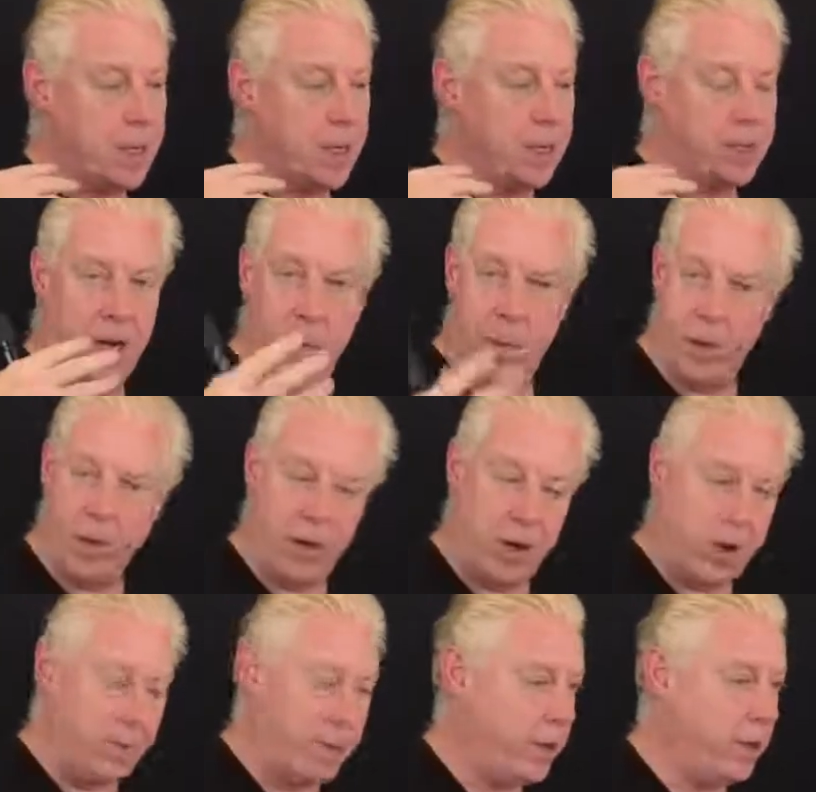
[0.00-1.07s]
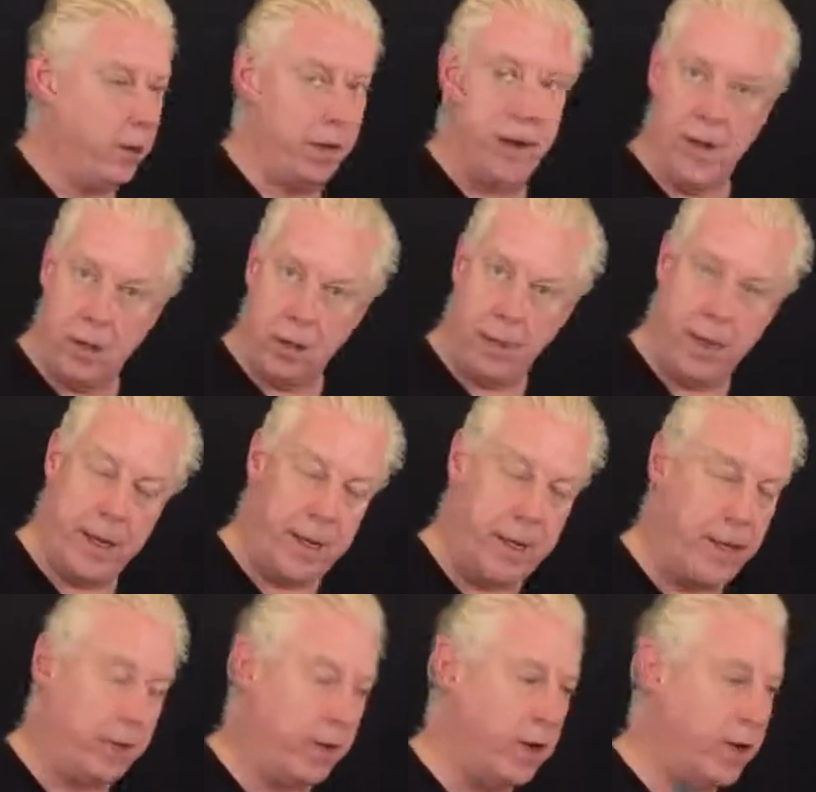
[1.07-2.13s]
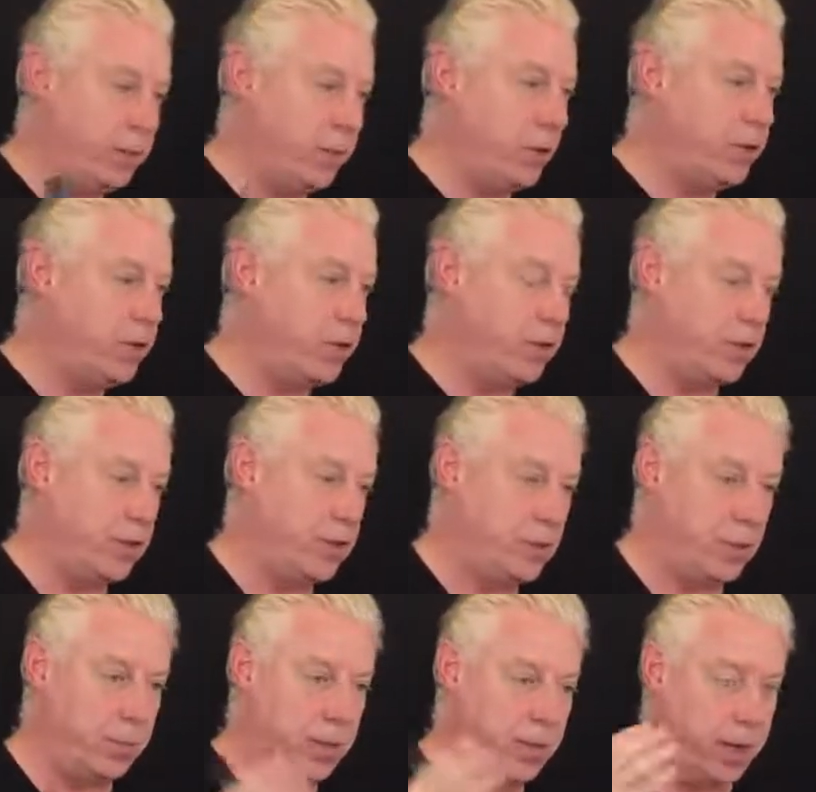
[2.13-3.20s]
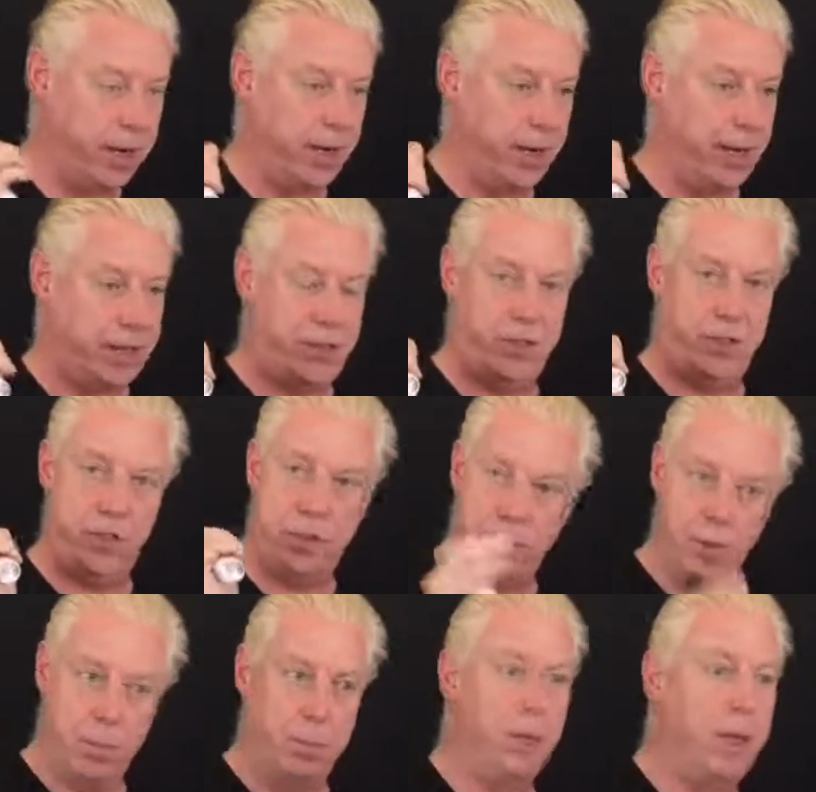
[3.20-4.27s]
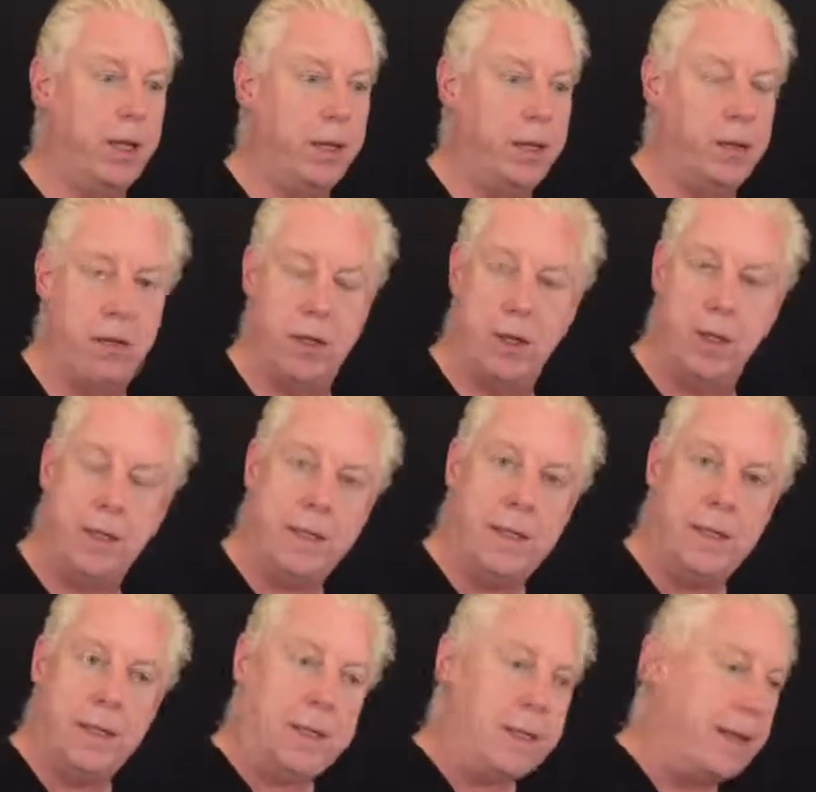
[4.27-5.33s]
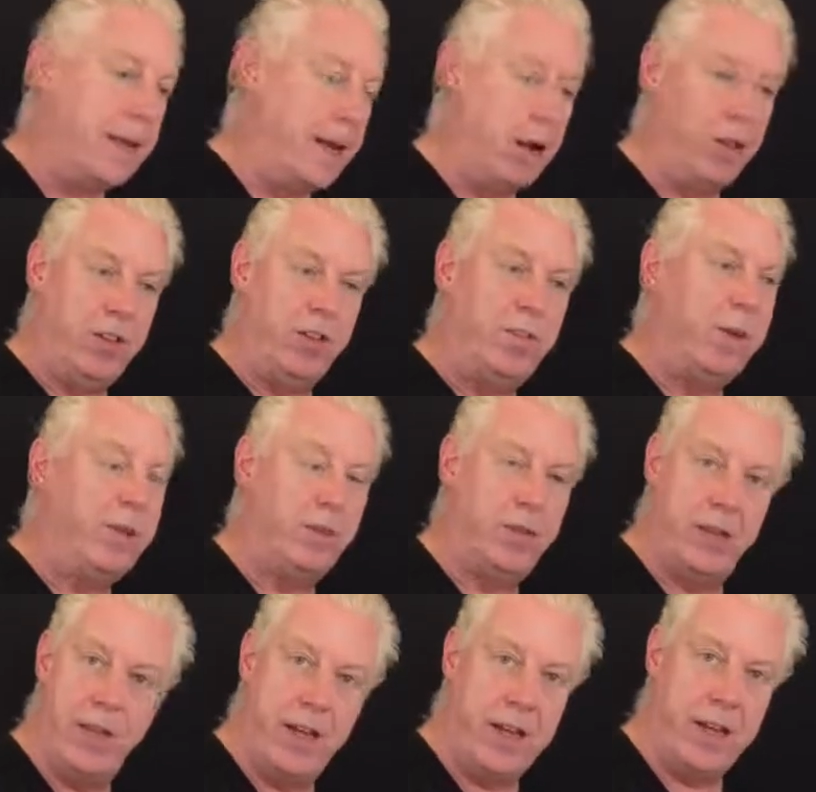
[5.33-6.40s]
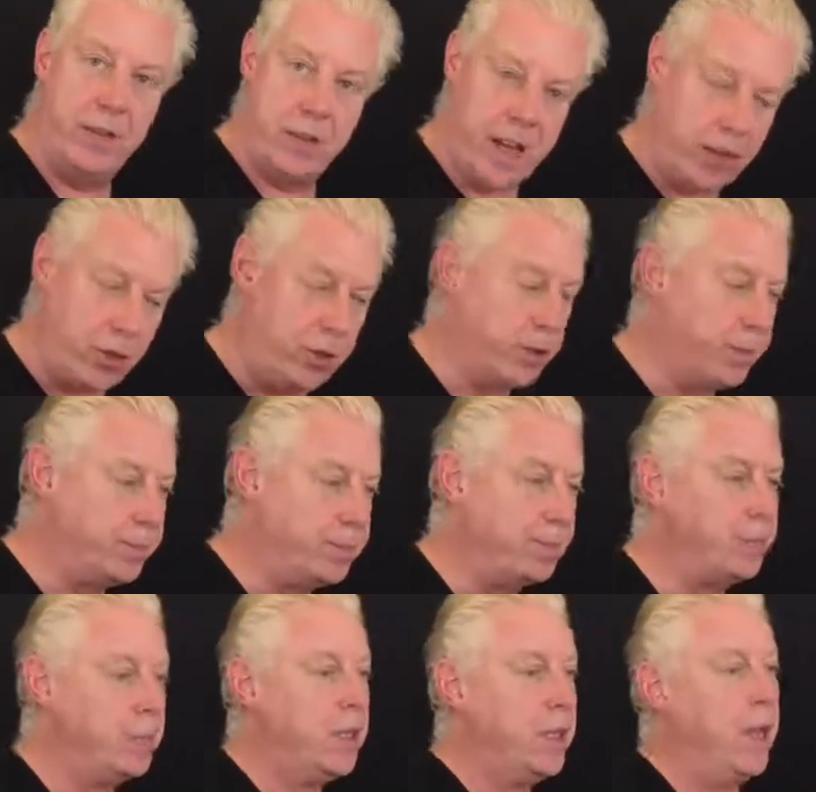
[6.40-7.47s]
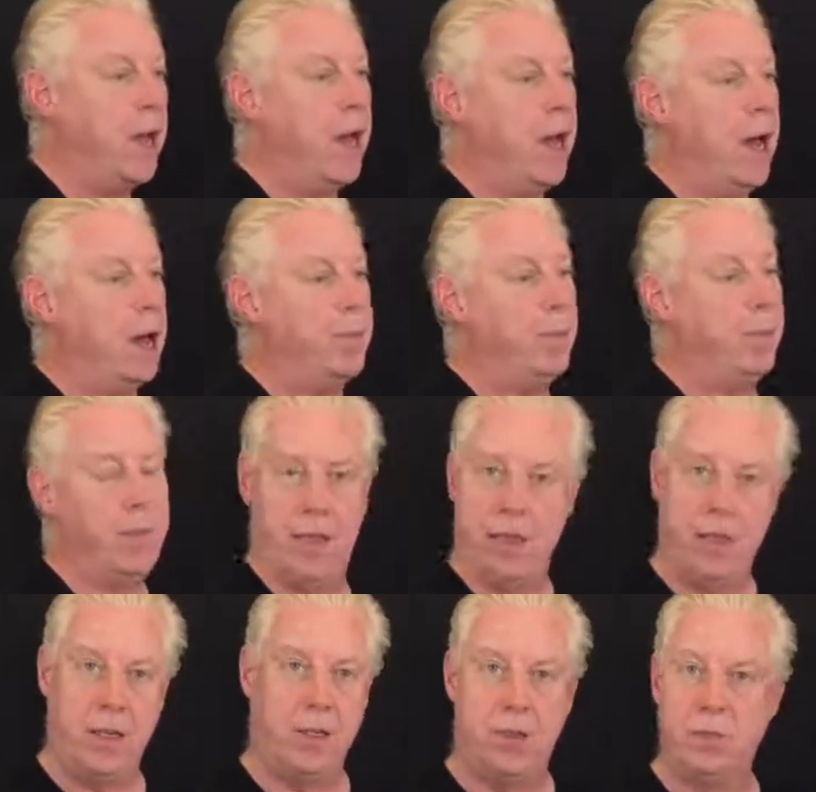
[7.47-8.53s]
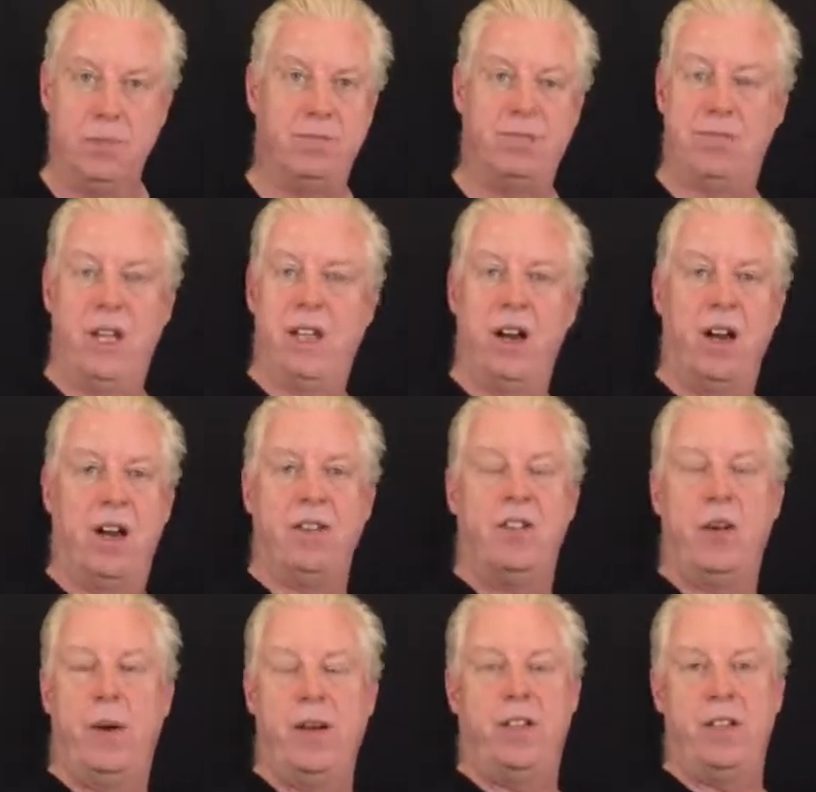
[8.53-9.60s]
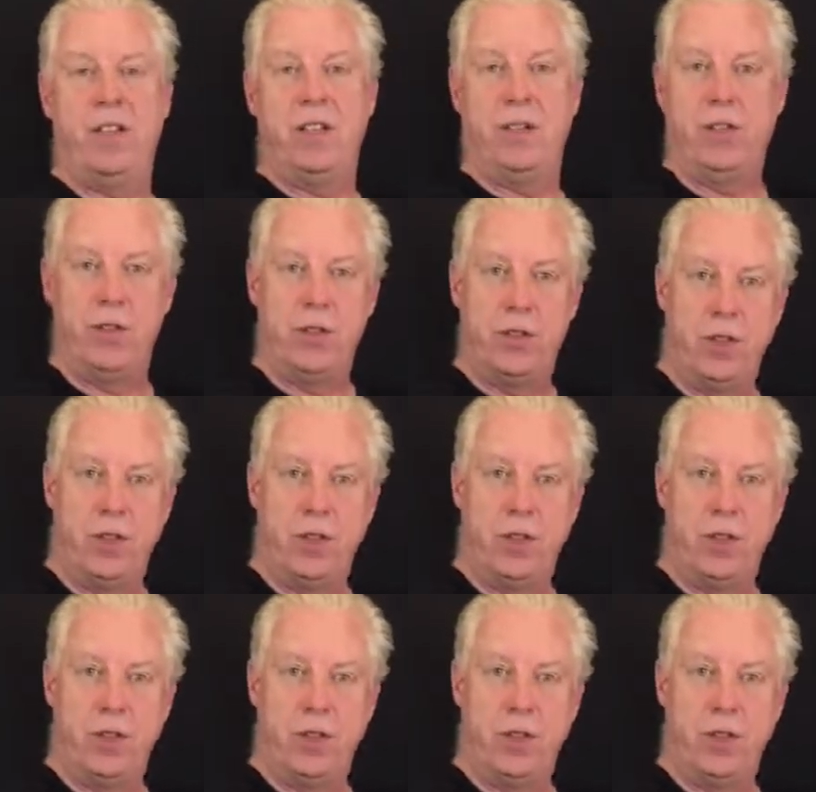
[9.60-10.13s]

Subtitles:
timeline therapy or NLP or hypnosis is some kind of like silver bullet that now they've been for their session, they don't have to do anything in the future.